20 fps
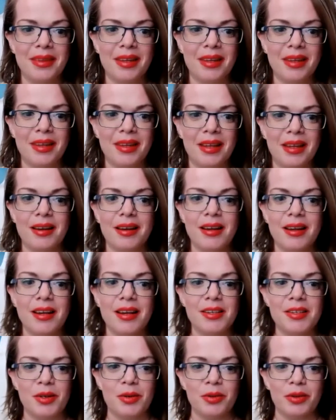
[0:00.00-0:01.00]
I
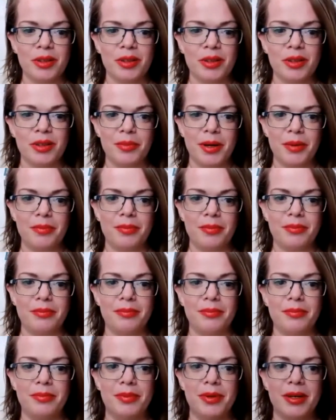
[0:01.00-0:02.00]
don't look at my
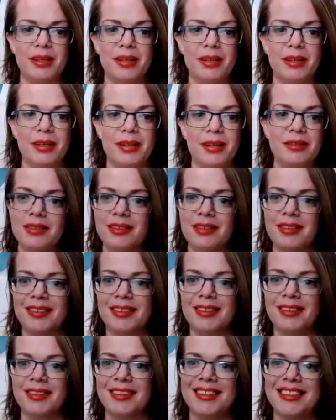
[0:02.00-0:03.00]
pens.
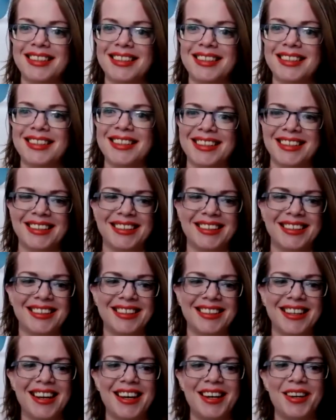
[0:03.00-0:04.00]

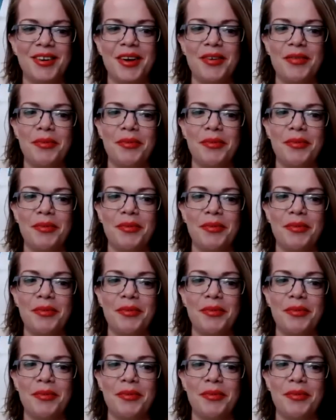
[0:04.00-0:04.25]
I don't have a